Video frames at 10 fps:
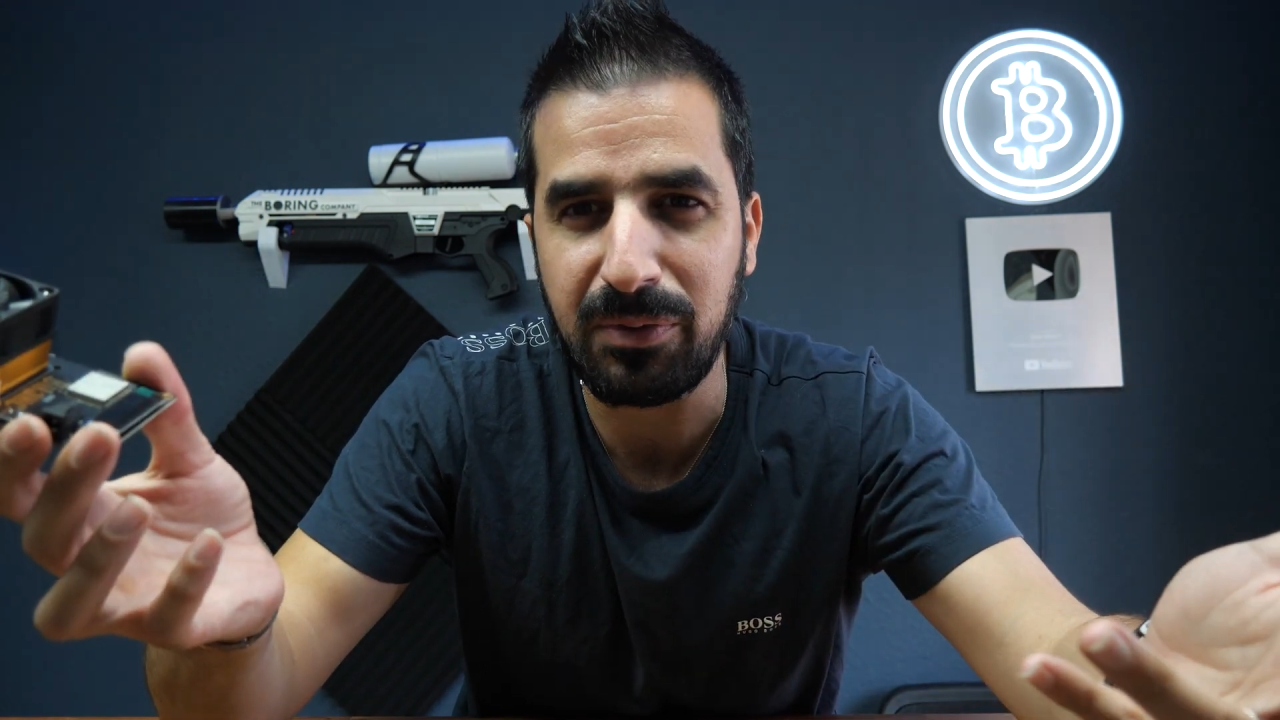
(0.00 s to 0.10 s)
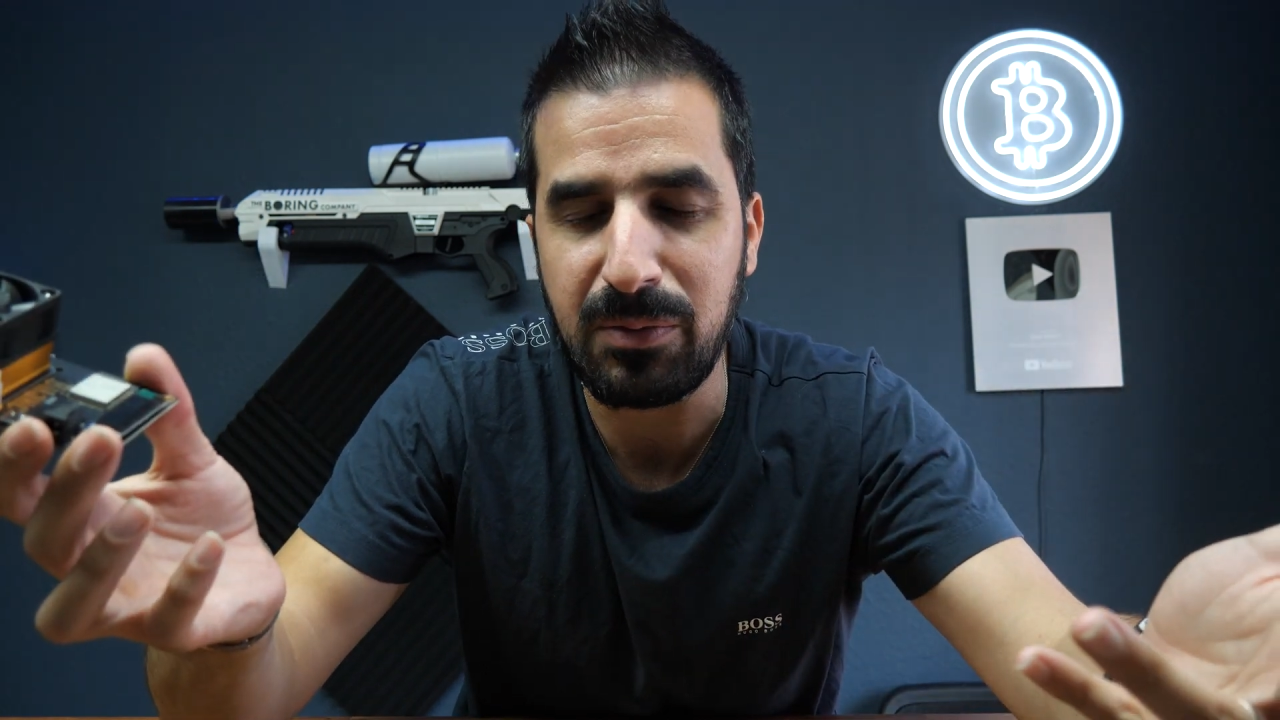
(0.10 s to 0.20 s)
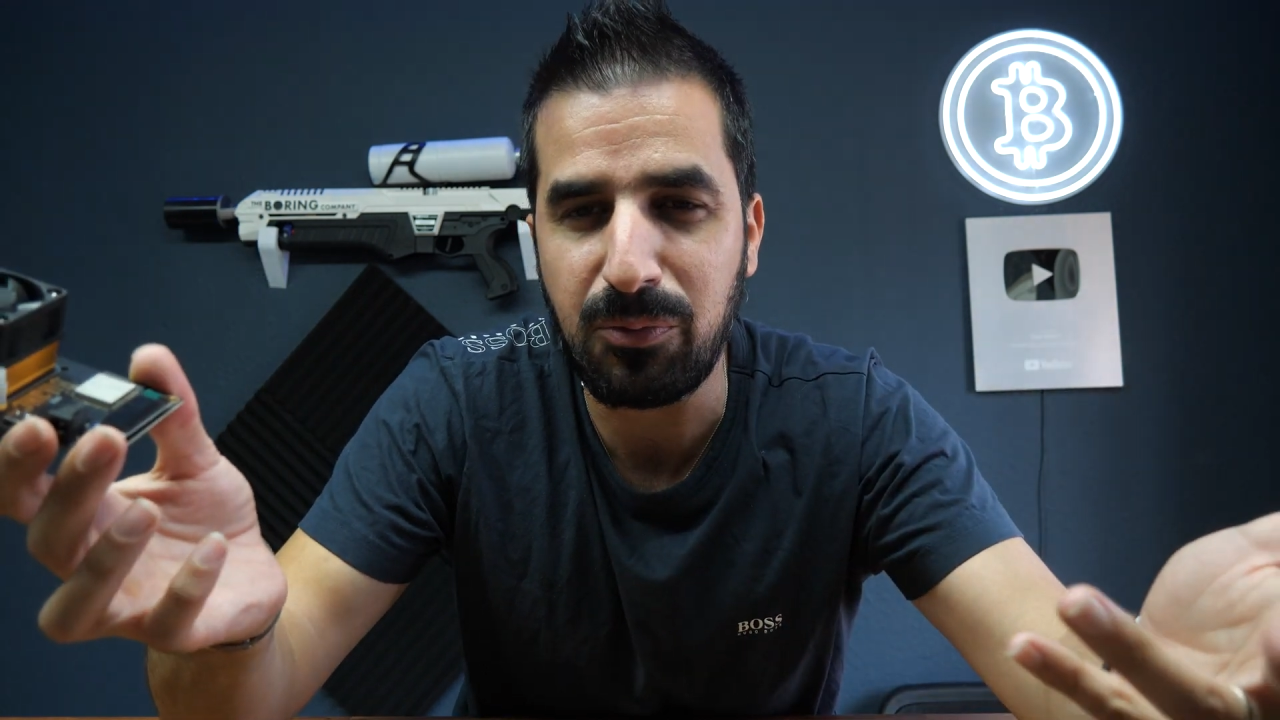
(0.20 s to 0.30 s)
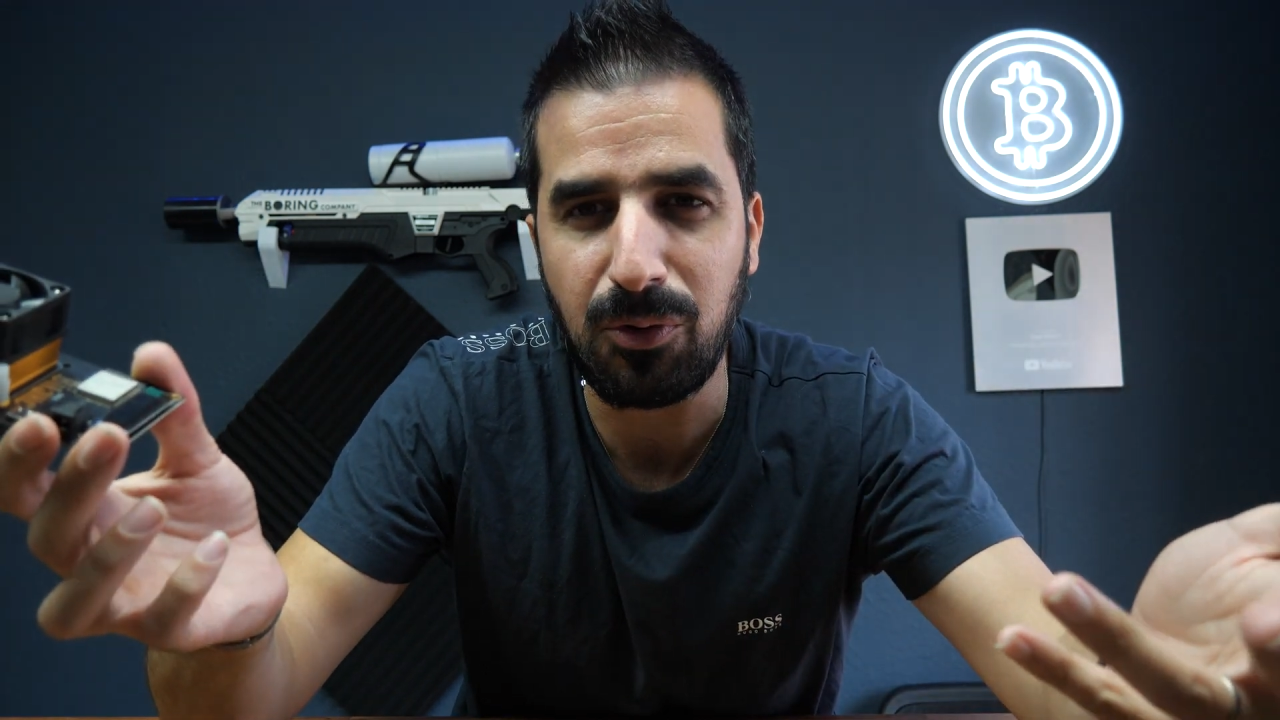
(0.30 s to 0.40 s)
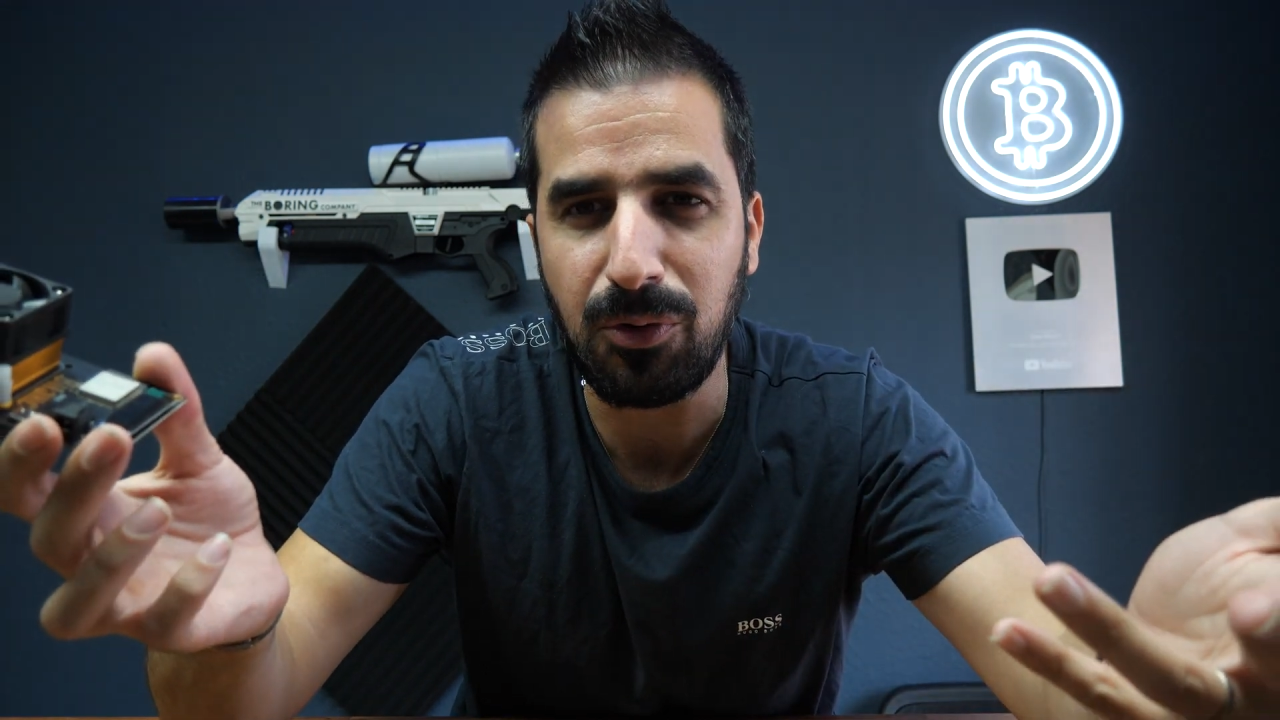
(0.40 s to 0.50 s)

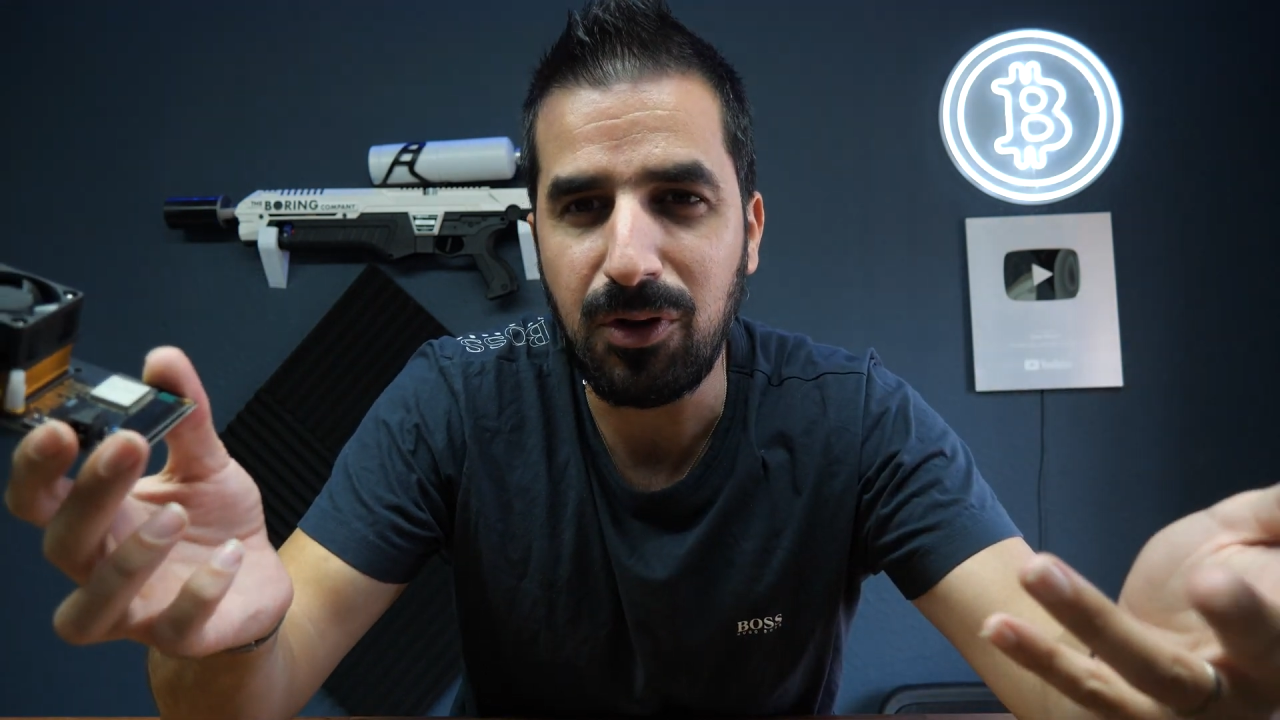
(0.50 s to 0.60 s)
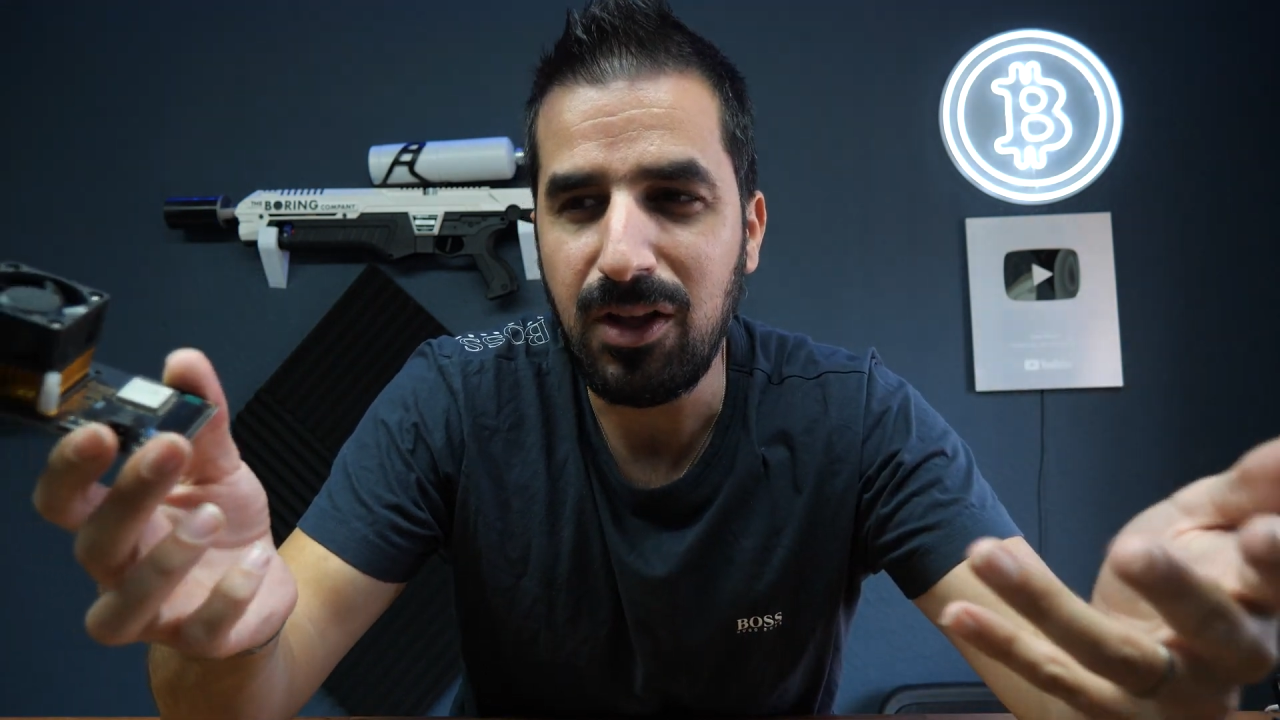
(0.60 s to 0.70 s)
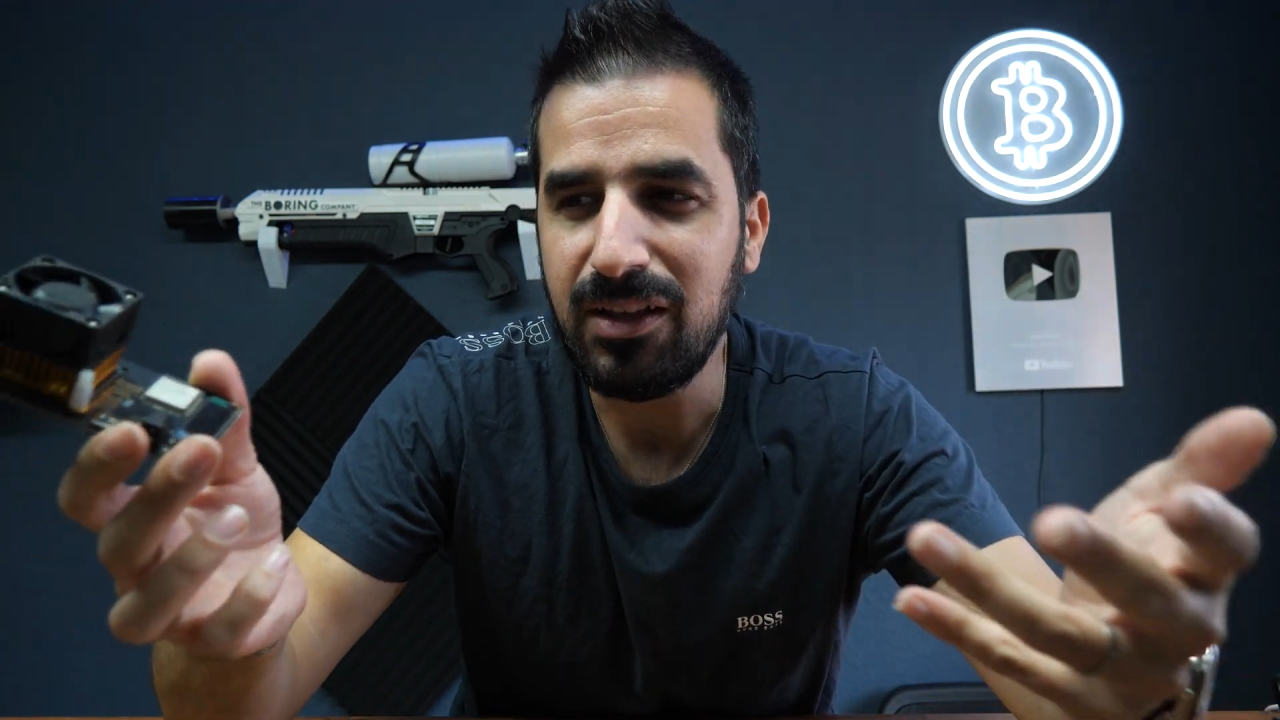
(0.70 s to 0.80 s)
people